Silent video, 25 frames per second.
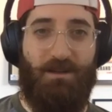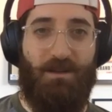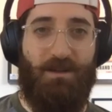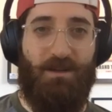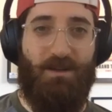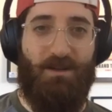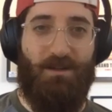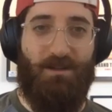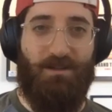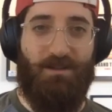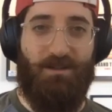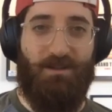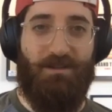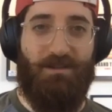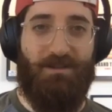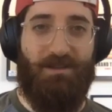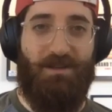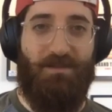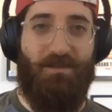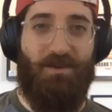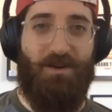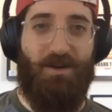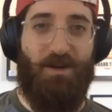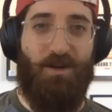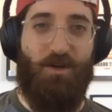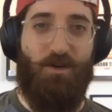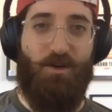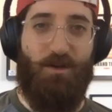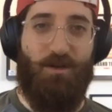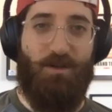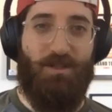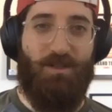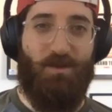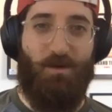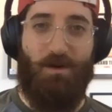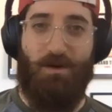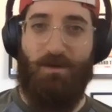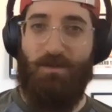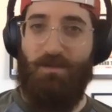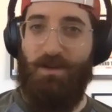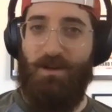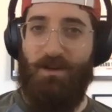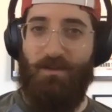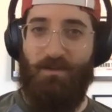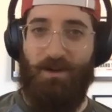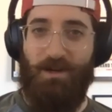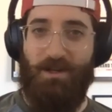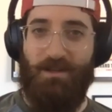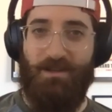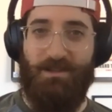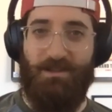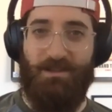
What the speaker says: all 700 square feet of it.